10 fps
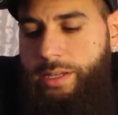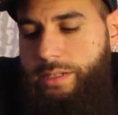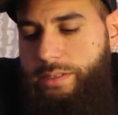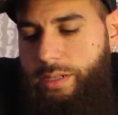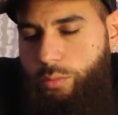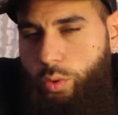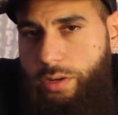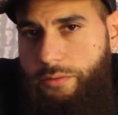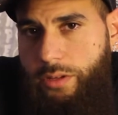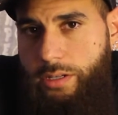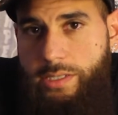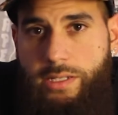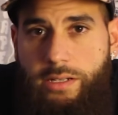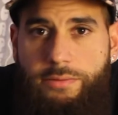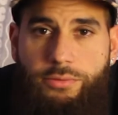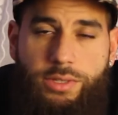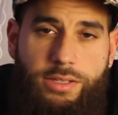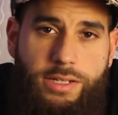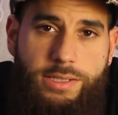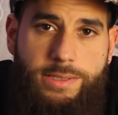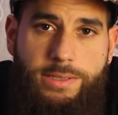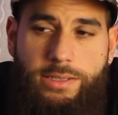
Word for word: some Whadafunk stuff with us